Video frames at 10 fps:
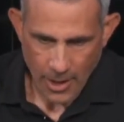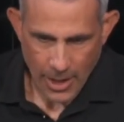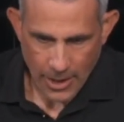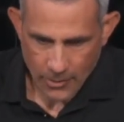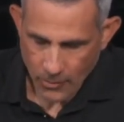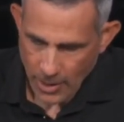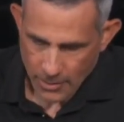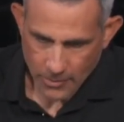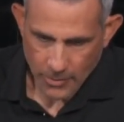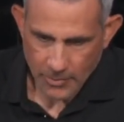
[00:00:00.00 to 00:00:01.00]
and what
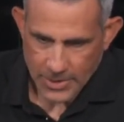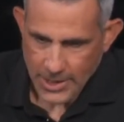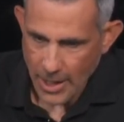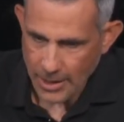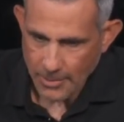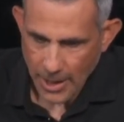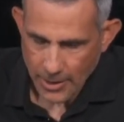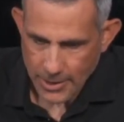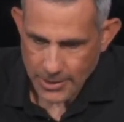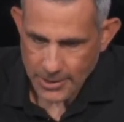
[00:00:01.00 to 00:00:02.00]
we've been talking
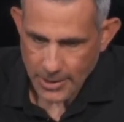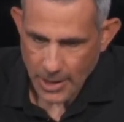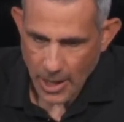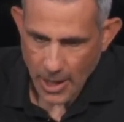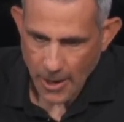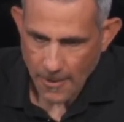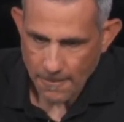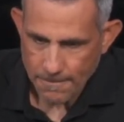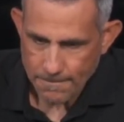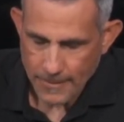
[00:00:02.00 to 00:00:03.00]
about is,
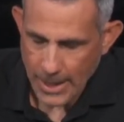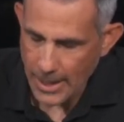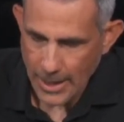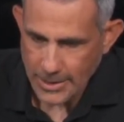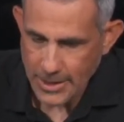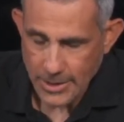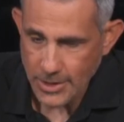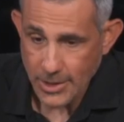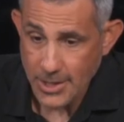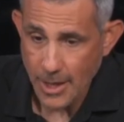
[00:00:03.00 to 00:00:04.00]
and I say this
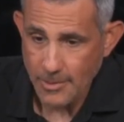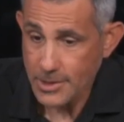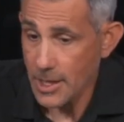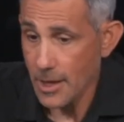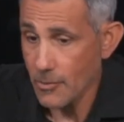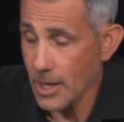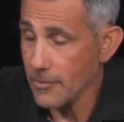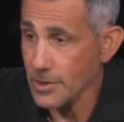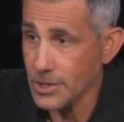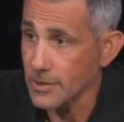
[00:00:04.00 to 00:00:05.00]
all the time, is that we
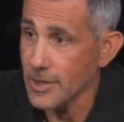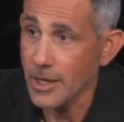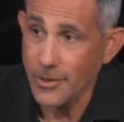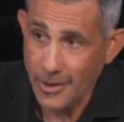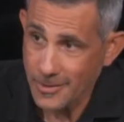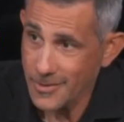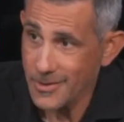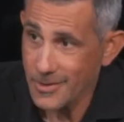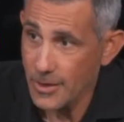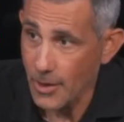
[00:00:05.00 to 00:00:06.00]
haven't achieved anything,
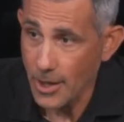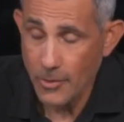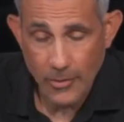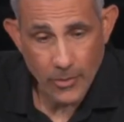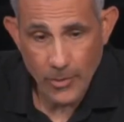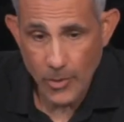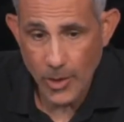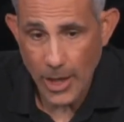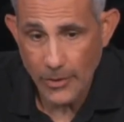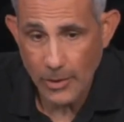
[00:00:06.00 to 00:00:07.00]
right?
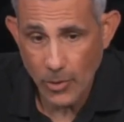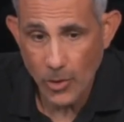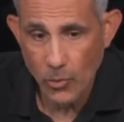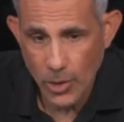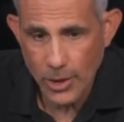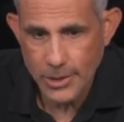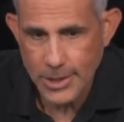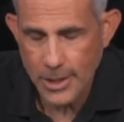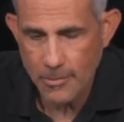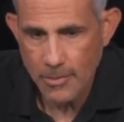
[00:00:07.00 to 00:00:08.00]
I think we're a really good
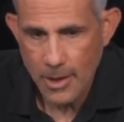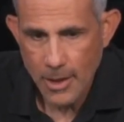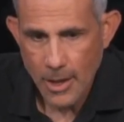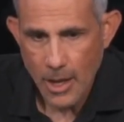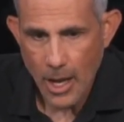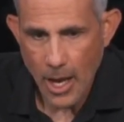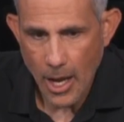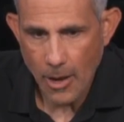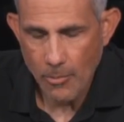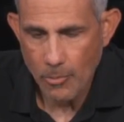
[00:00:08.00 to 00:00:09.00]
team,
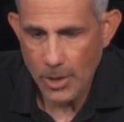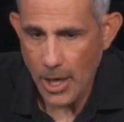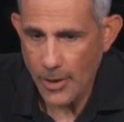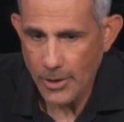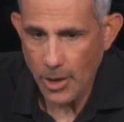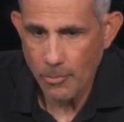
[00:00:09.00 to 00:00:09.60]
but I think